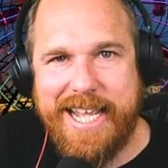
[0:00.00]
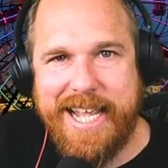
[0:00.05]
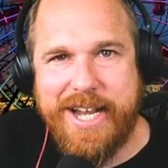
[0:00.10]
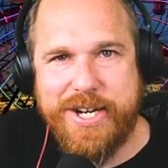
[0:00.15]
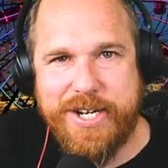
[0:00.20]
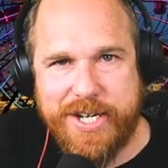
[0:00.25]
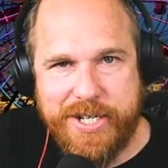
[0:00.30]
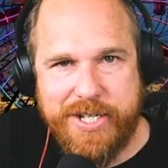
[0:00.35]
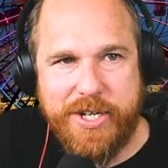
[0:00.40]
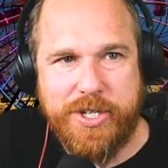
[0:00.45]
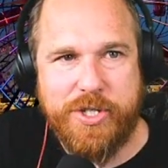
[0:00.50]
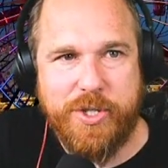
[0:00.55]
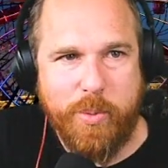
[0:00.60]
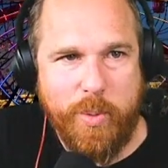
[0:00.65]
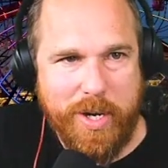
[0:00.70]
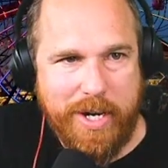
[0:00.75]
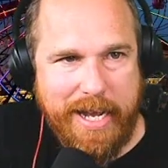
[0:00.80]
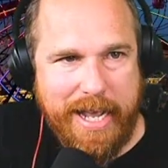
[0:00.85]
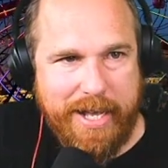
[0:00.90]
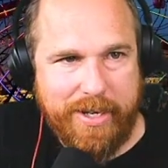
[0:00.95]
air conditioned
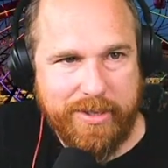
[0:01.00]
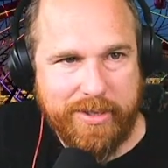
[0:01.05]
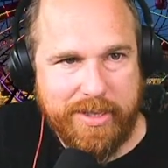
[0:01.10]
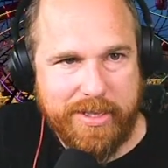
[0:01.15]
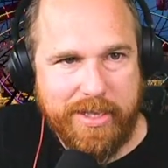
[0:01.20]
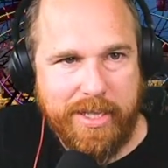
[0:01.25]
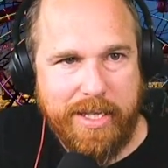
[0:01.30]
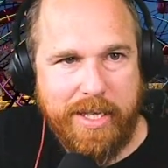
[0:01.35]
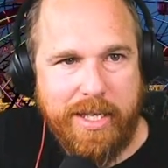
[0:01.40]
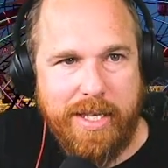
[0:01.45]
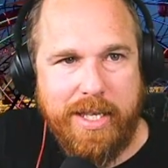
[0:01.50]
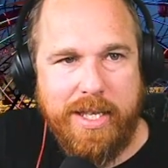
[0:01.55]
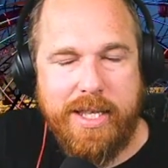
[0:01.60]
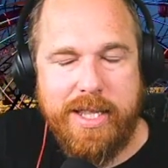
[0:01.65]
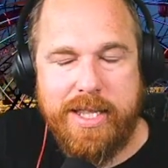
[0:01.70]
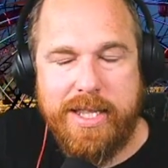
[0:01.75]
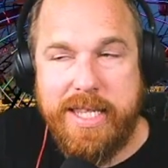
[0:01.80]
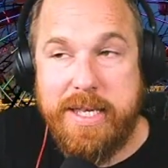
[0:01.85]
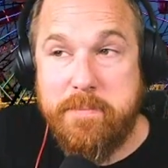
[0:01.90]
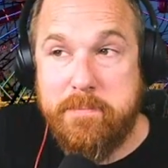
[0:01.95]
warehouse,
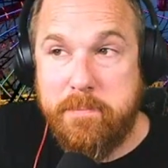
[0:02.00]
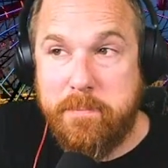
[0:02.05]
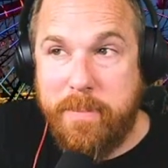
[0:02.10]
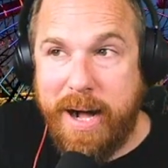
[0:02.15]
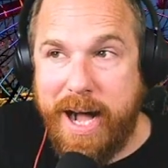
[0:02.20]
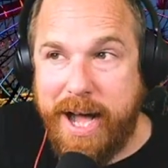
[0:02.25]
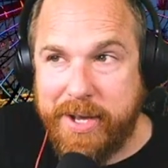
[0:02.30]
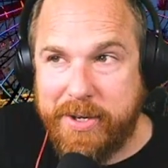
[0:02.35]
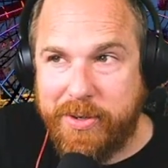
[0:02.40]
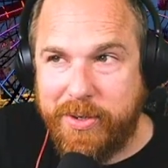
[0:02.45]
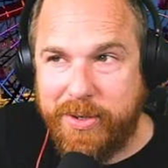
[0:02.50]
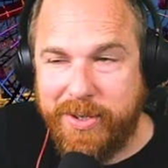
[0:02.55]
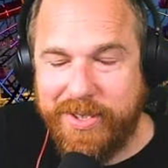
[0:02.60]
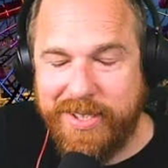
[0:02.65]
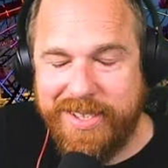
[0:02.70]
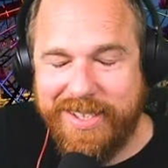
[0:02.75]
the model,